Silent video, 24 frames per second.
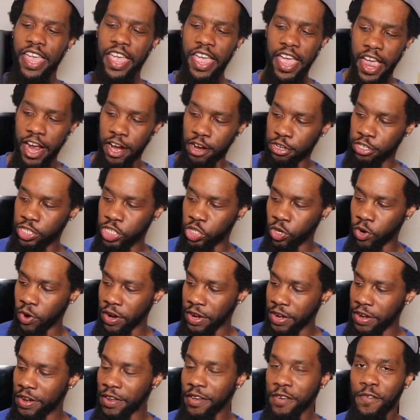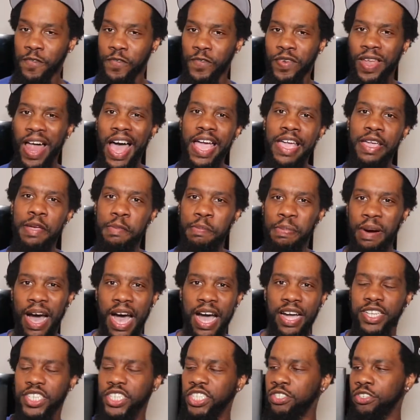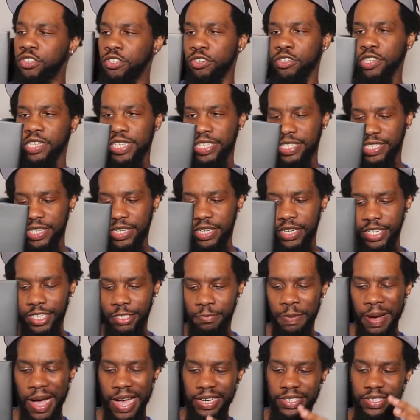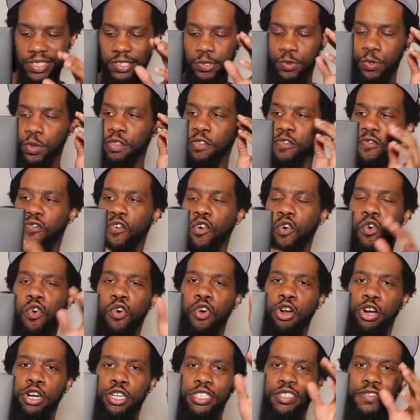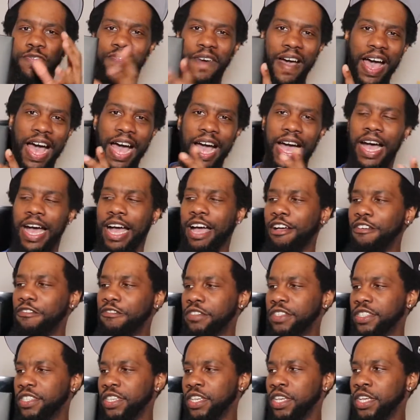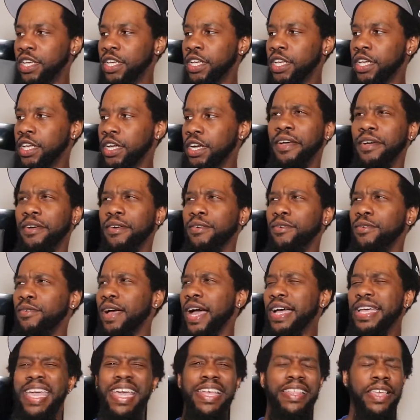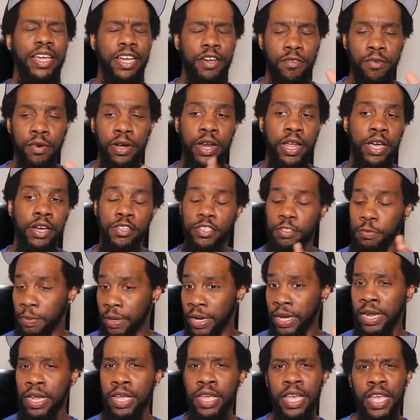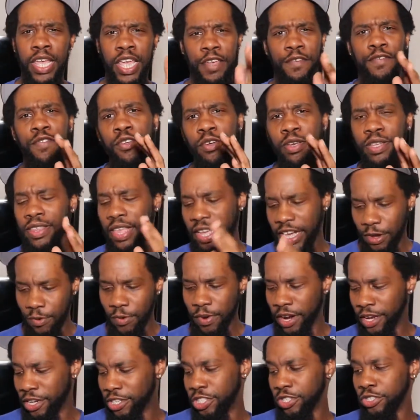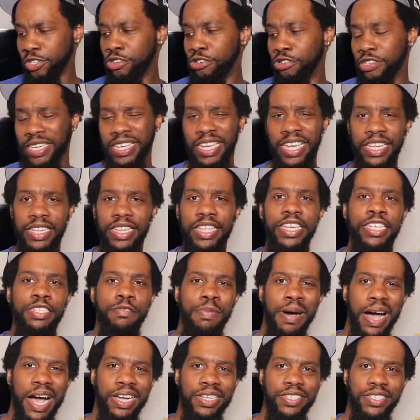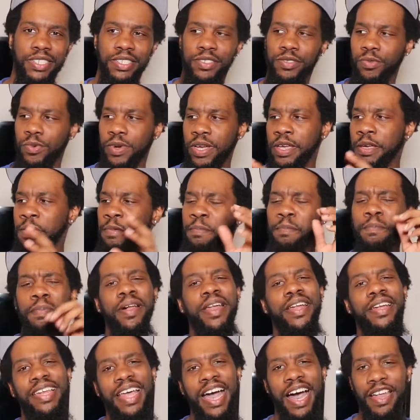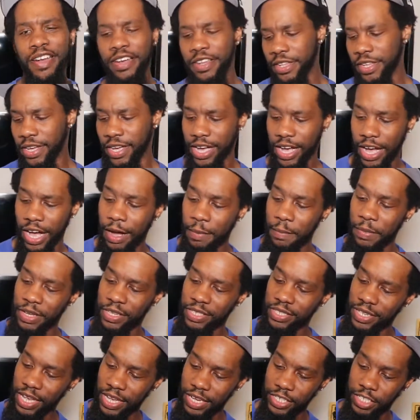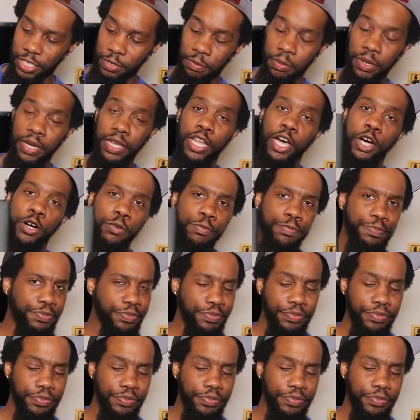Air Jordan Flight box. You usually see these boxes with fours, fives, I can't think of what else, but if you can think of what else you usually get these boxes with, put it down in the comment section below.